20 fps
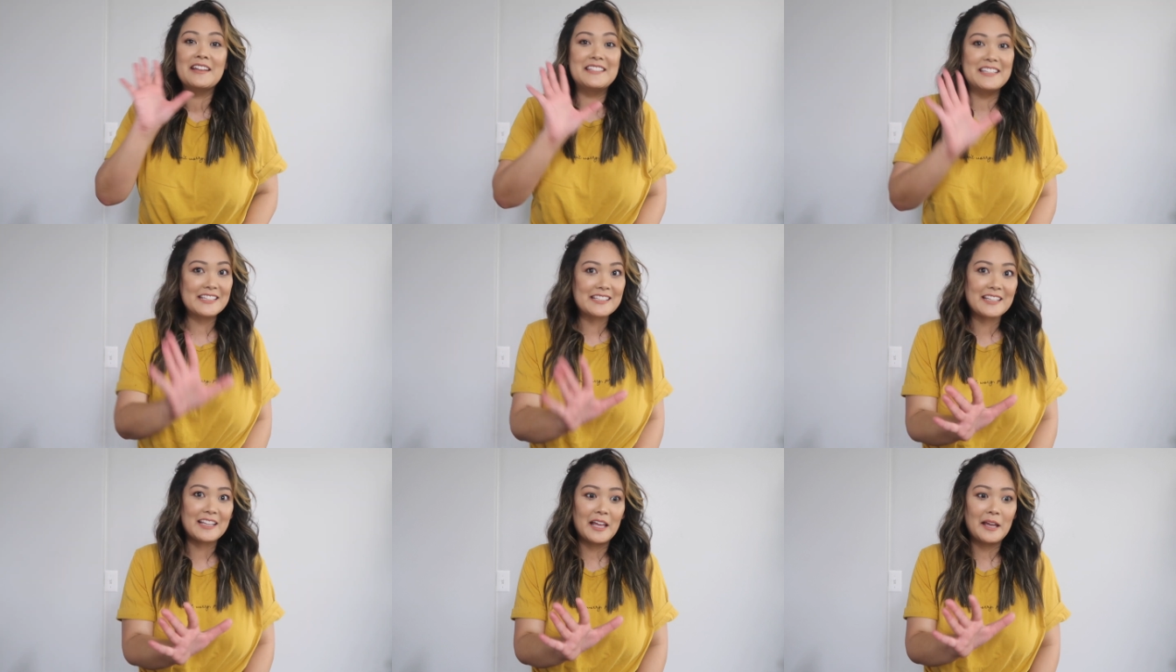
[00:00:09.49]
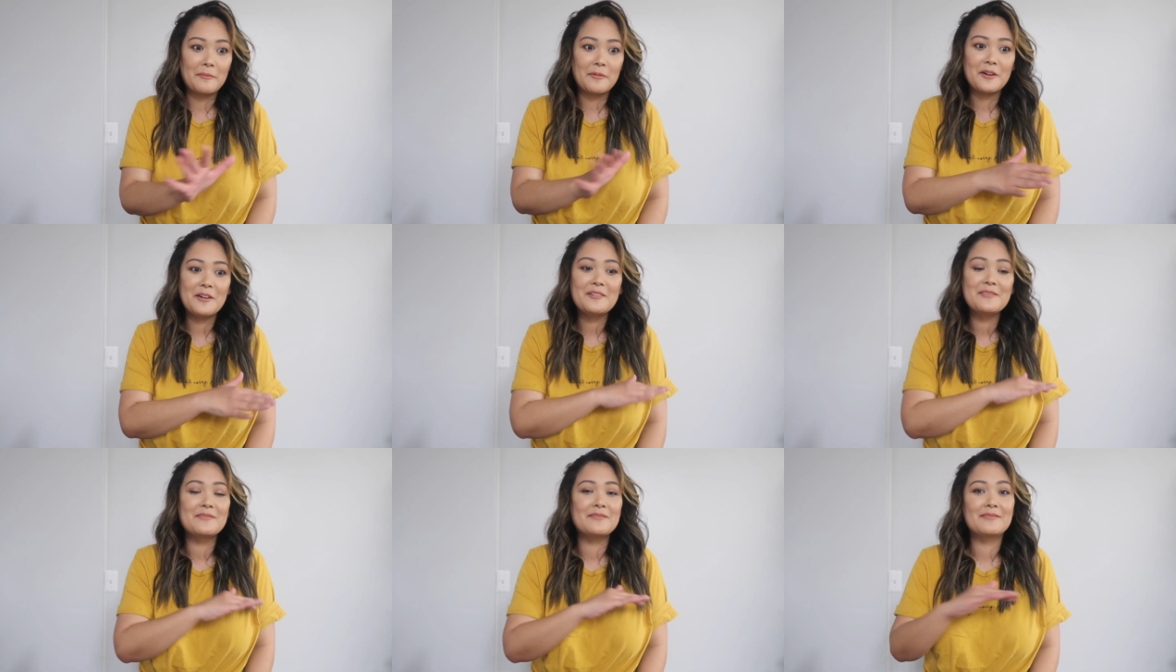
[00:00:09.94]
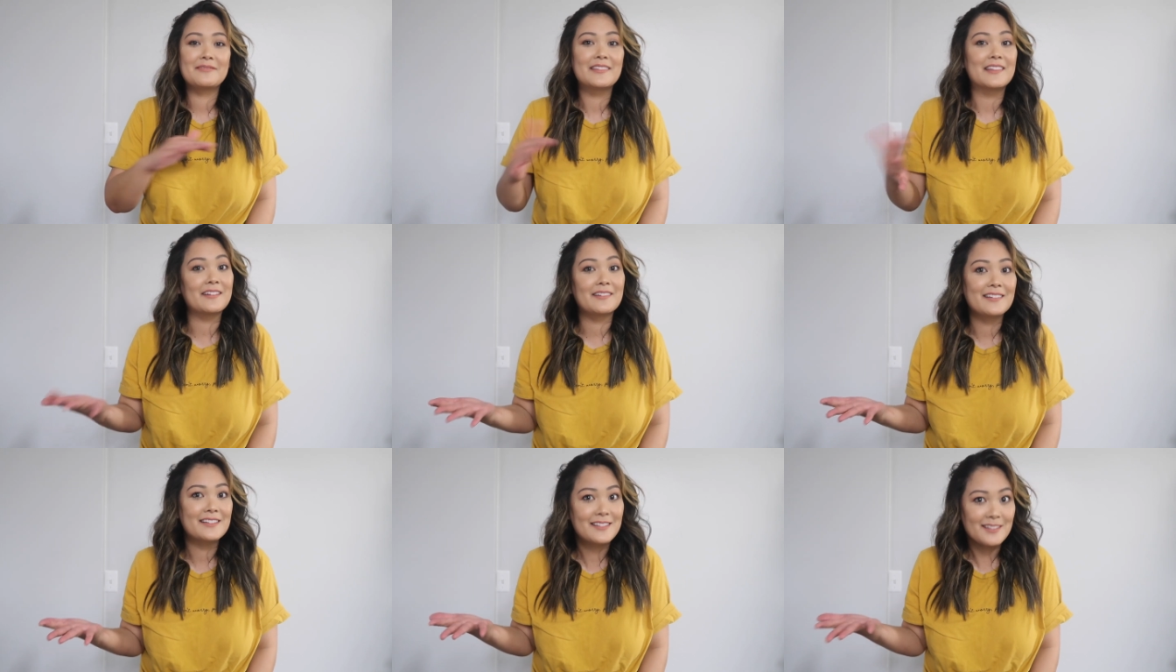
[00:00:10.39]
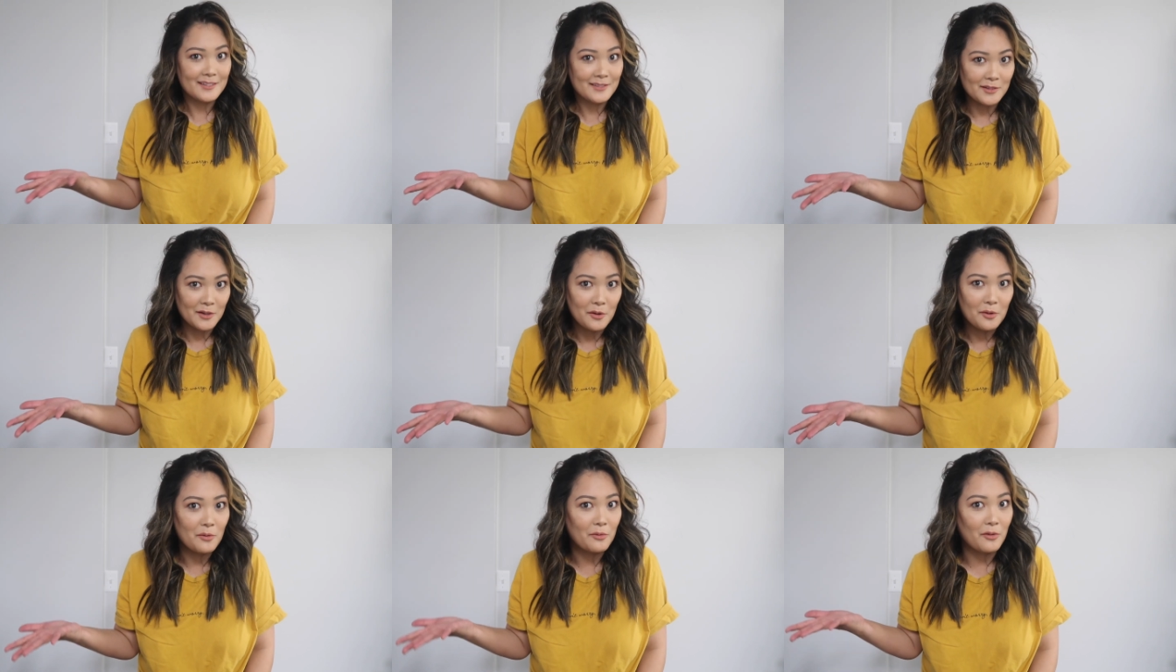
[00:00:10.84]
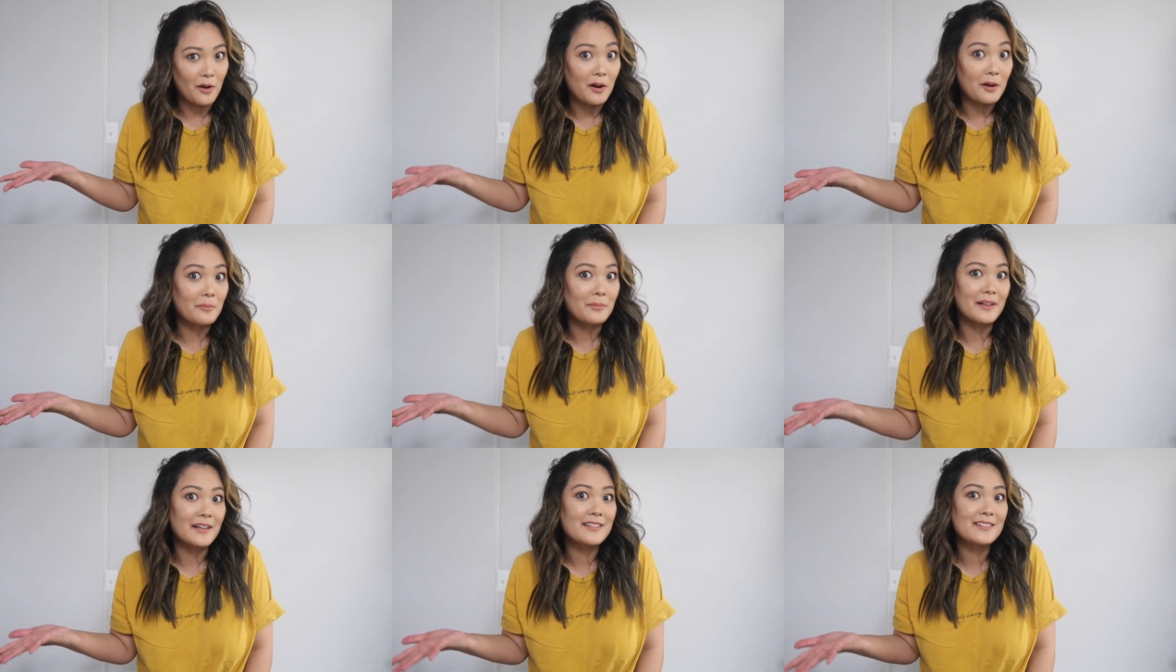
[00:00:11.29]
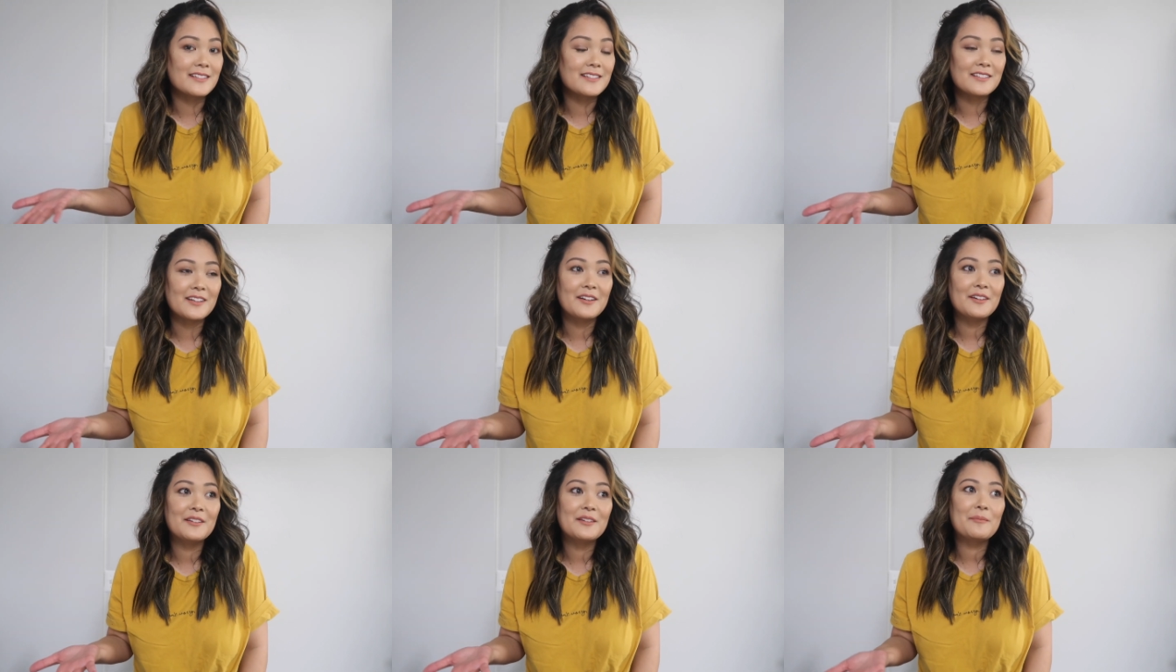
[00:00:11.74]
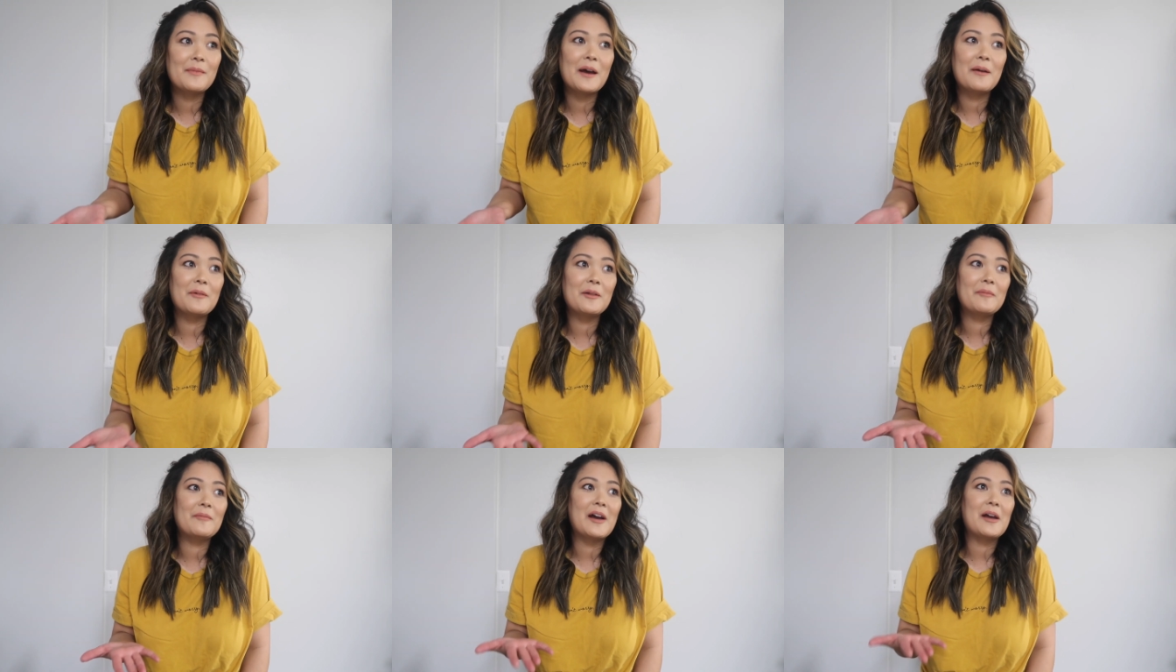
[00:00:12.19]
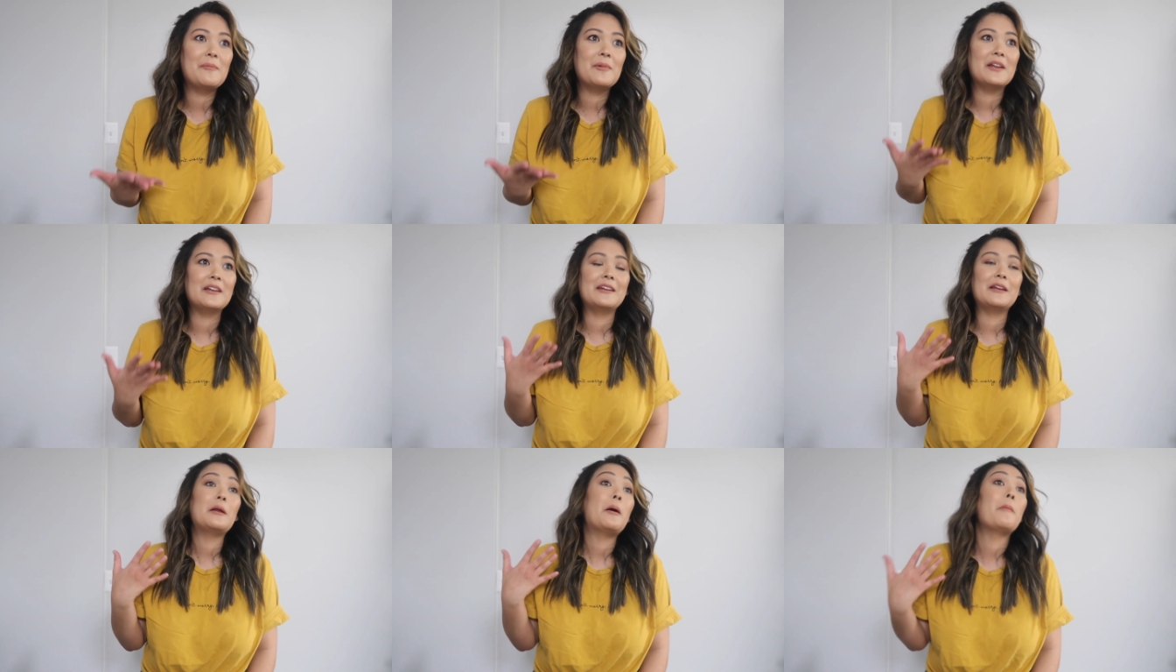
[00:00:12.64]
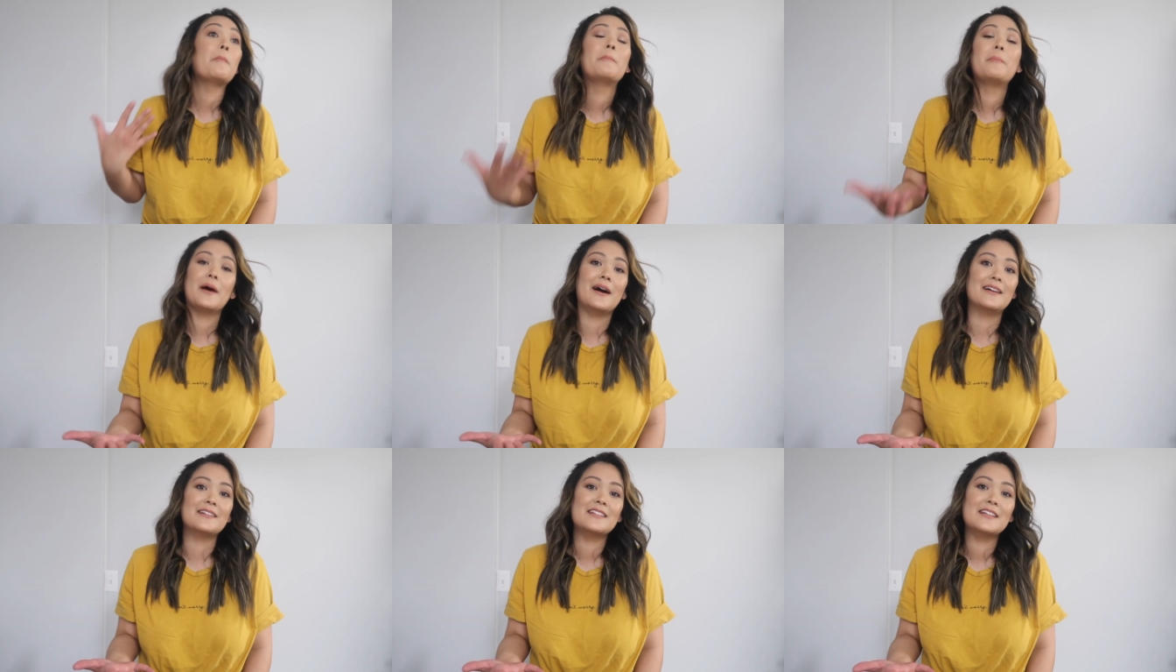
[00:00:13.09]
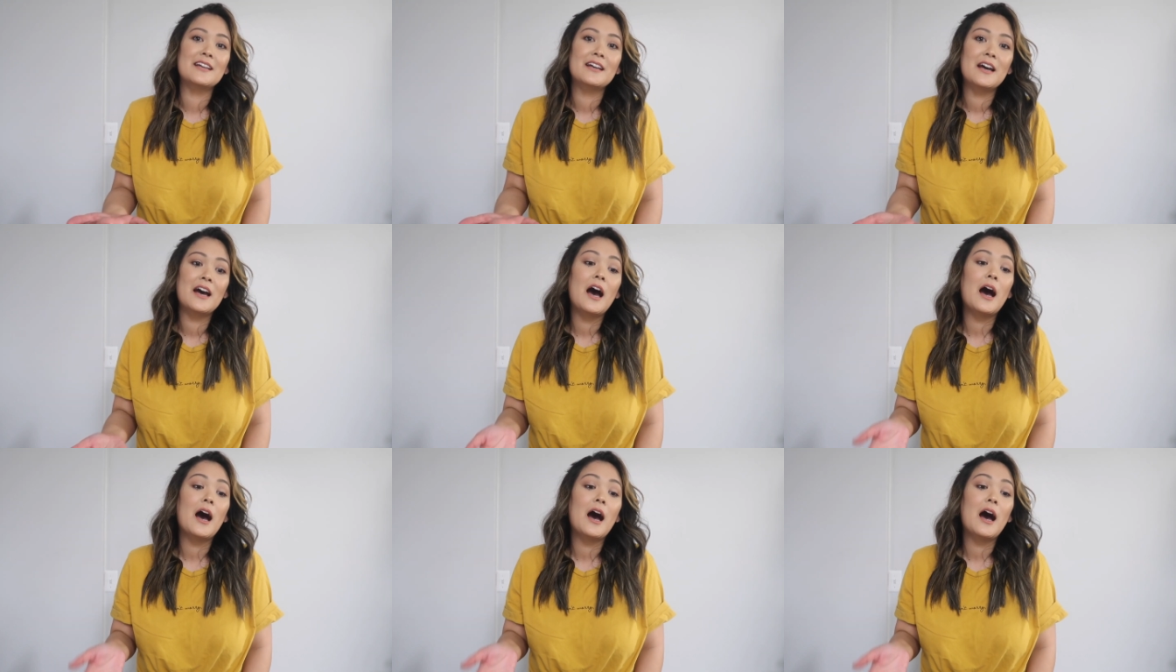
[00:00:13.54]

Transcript: Disclaimer, there is no wrong place to start in the Bible in my opinion, but